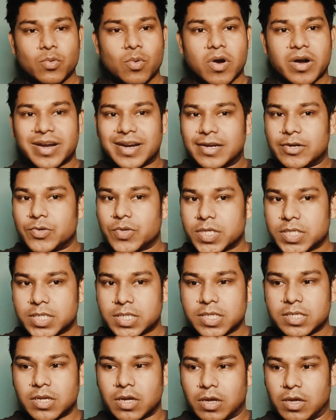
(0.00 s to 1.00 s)
you are
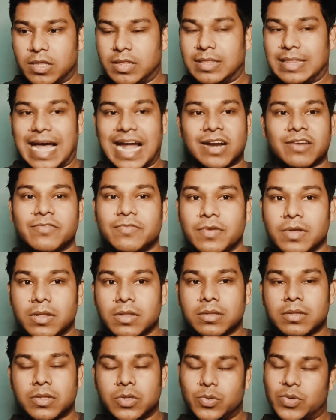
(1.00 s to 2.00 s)
interested in that
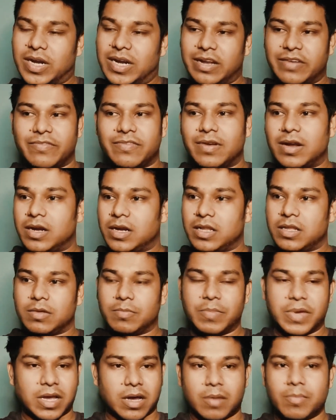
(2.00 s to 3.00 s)
field, you can definitely
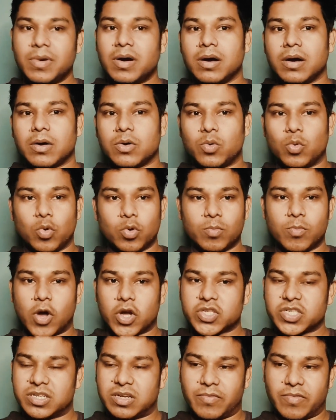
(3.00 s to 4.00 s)
become a core
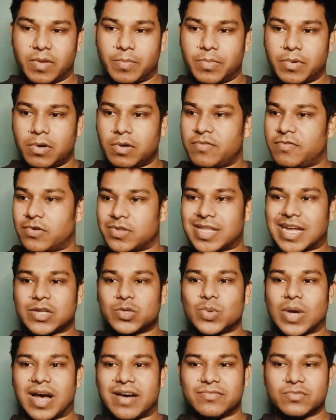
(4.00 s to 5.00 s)
blockchain developer. For
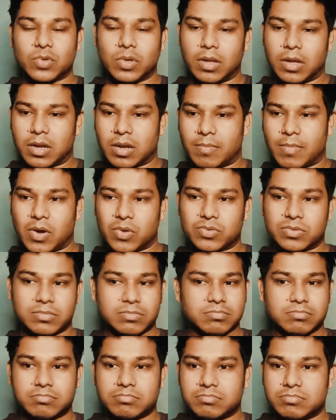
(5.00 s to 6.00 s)
that, you have to learn about
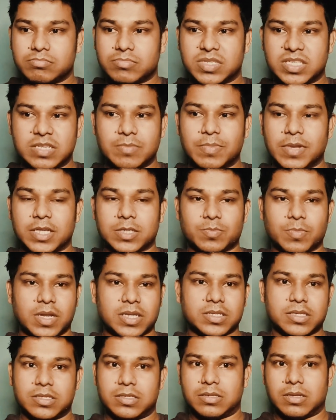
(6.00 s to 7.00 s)
C++
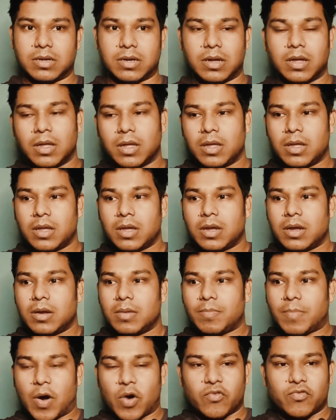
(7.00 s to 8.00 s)
is the
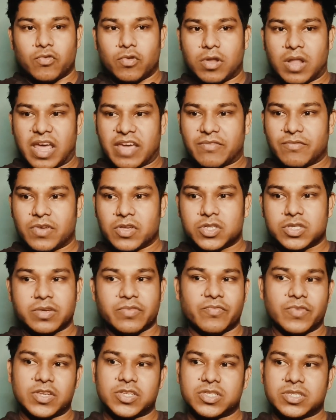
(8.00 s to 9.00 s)
powerful language
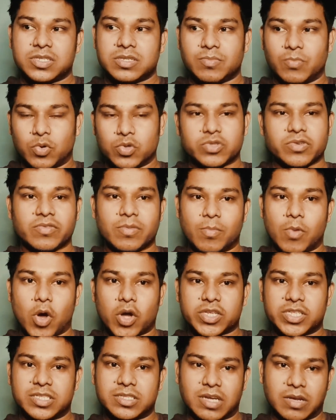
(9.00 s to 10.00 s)
which most of the
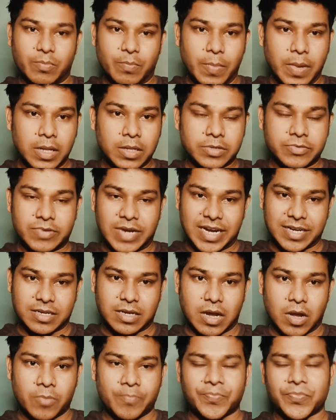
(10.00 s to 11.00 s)
blockchains are built right
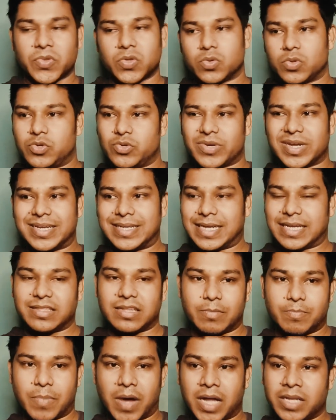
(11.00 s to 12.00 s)
now, so you can take
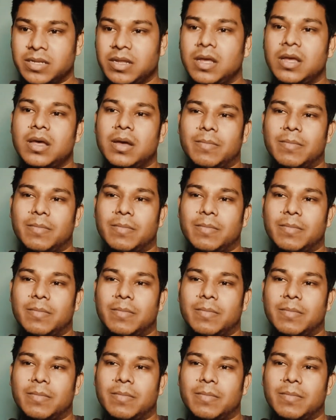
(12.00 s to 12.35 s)
that path.